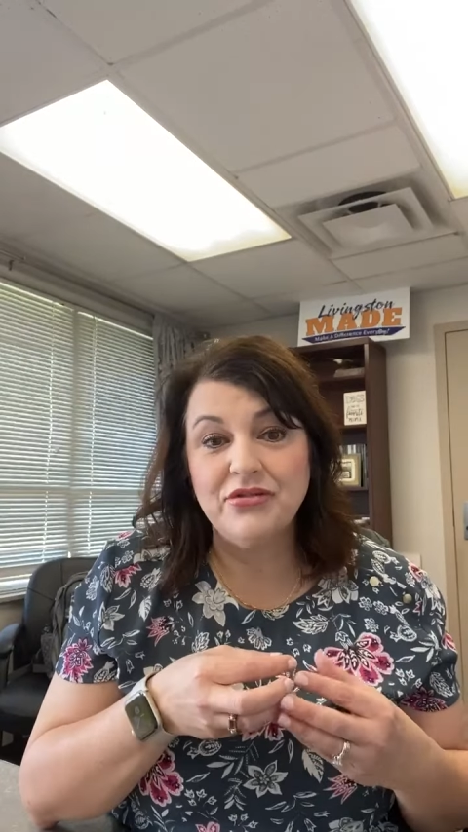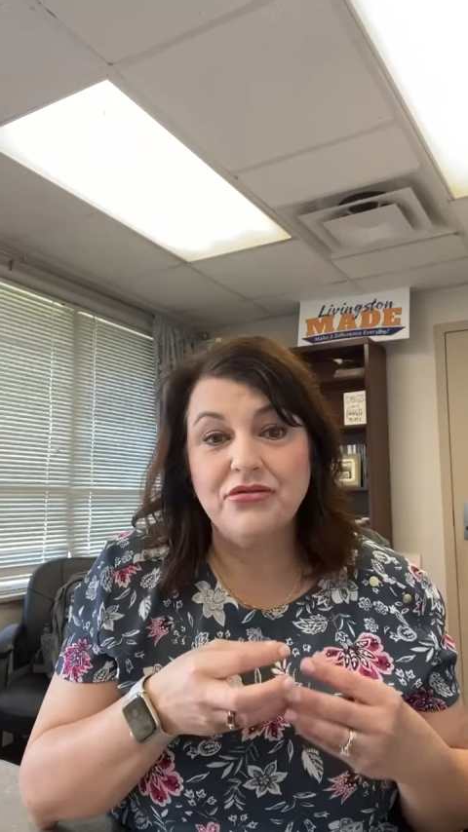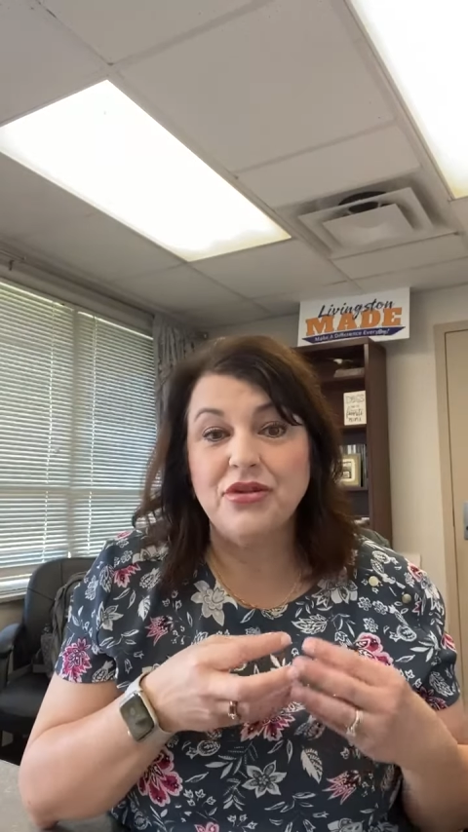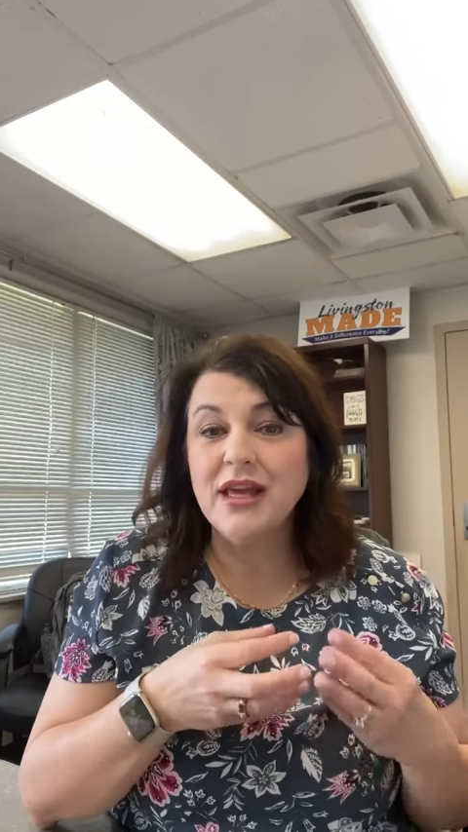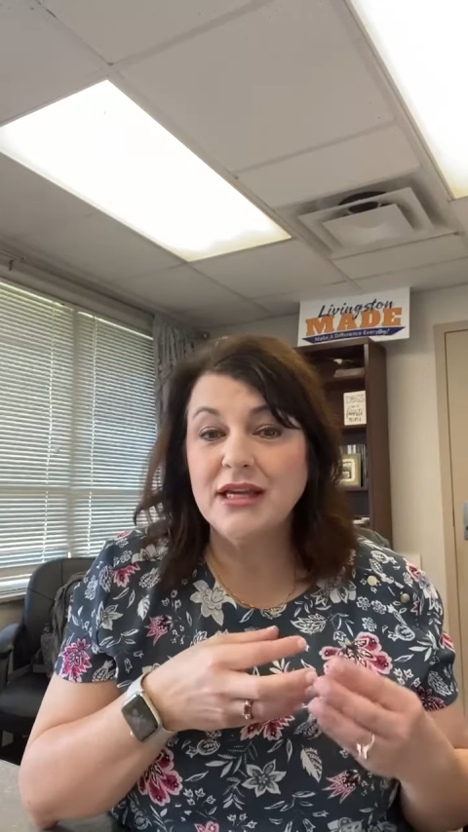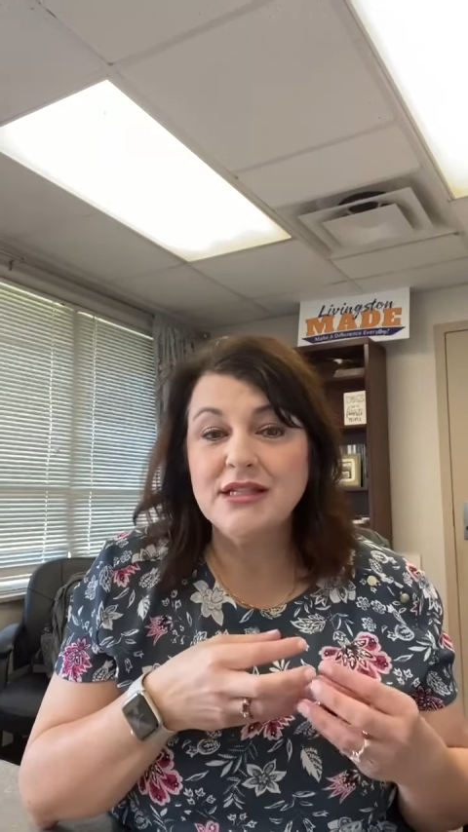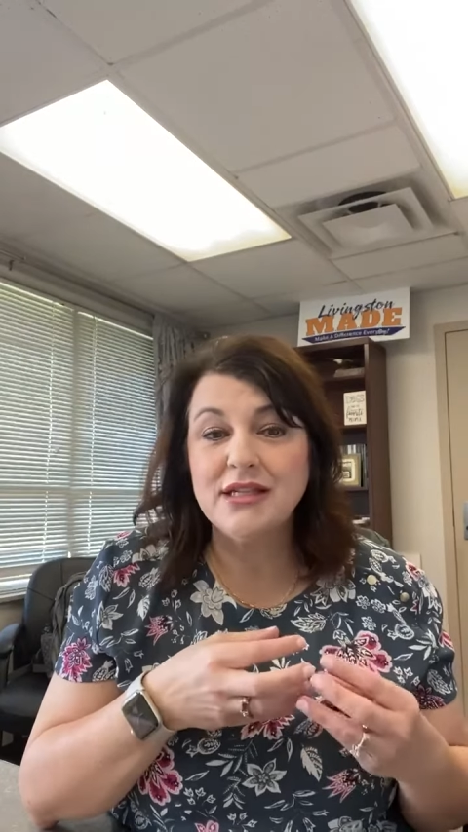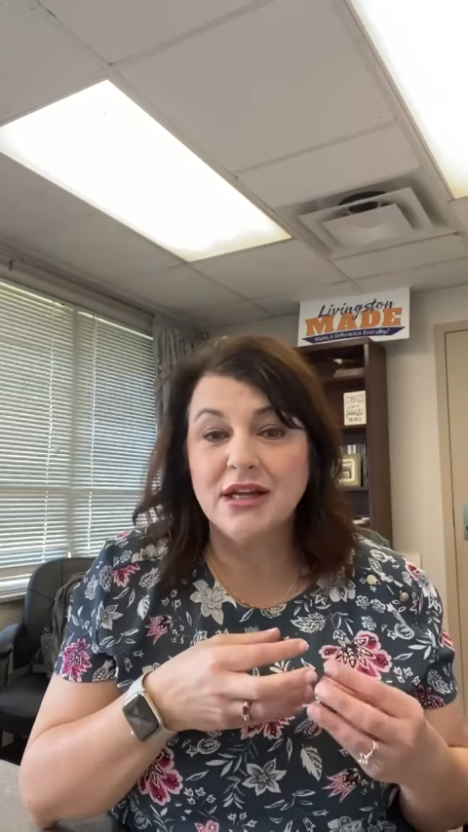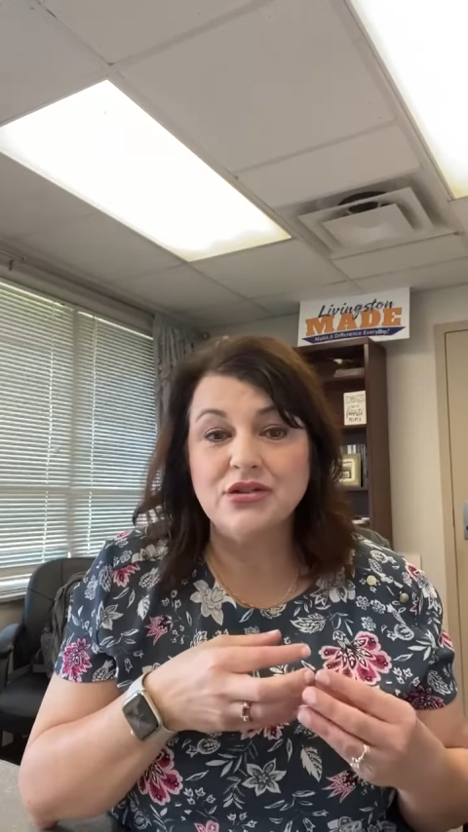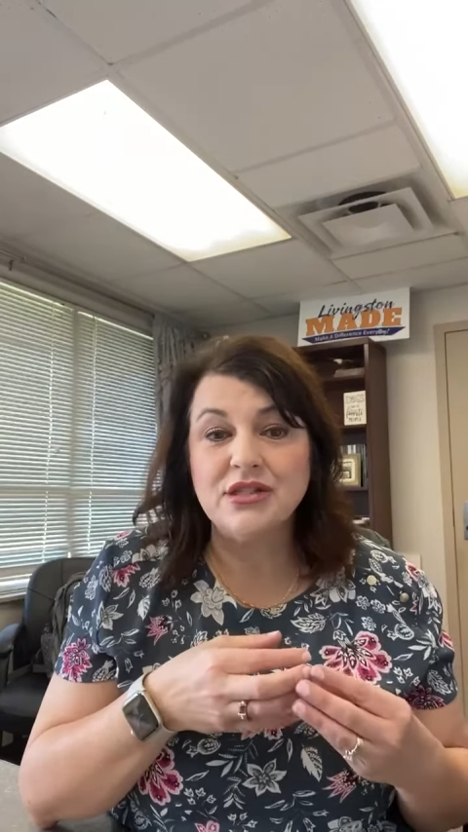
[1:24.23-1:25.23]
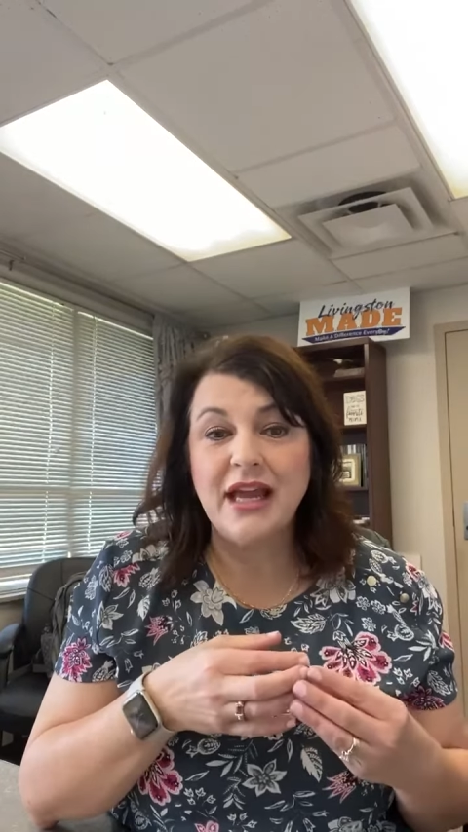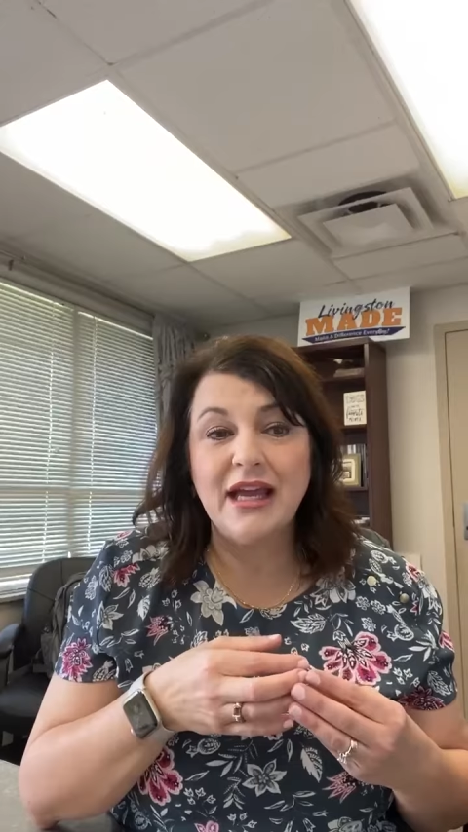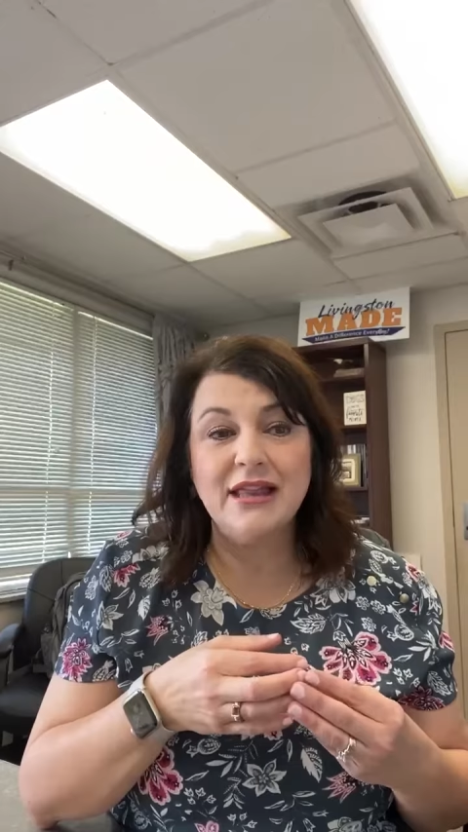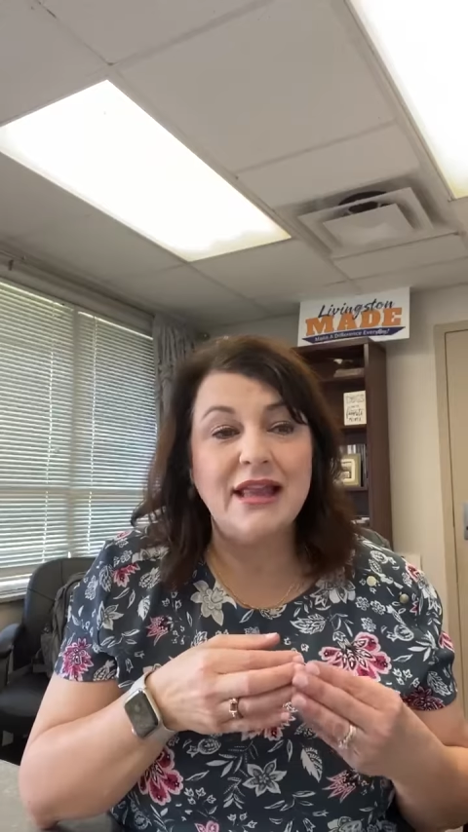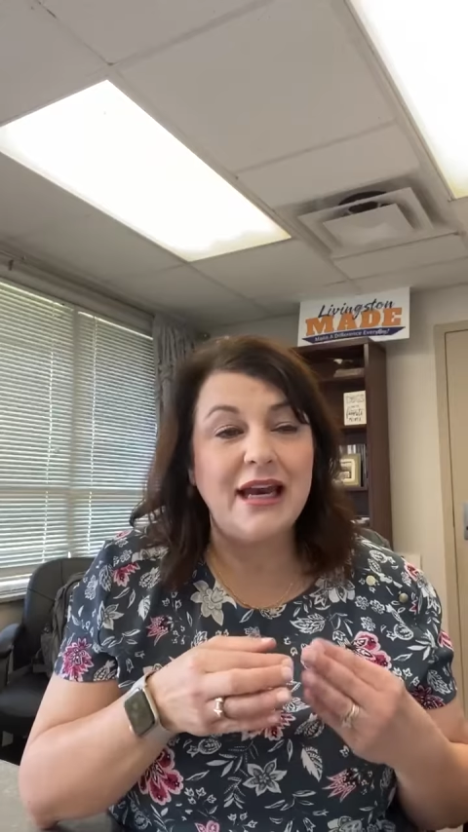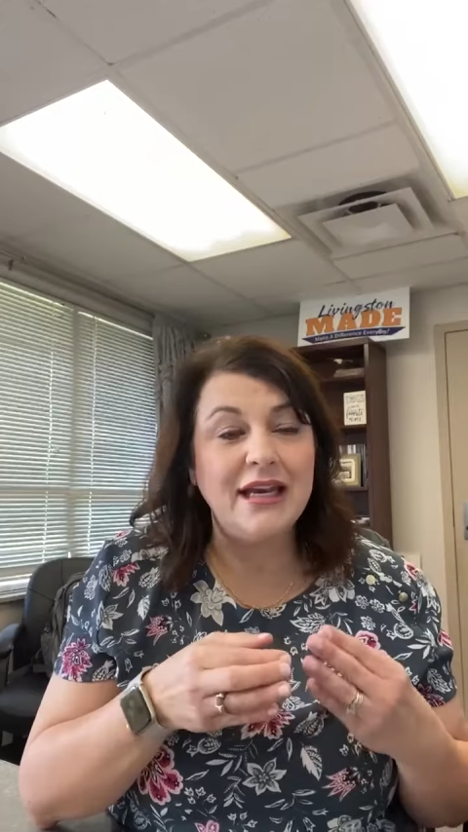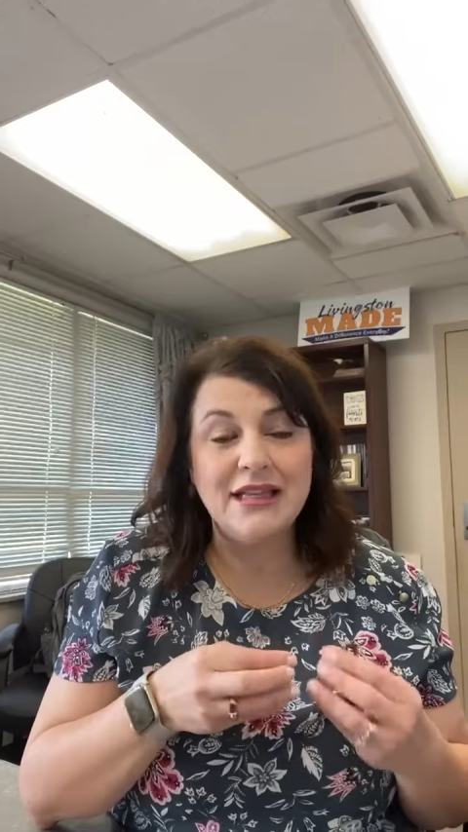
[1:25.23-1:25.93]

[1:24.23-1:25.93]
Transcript: for the kids to understand that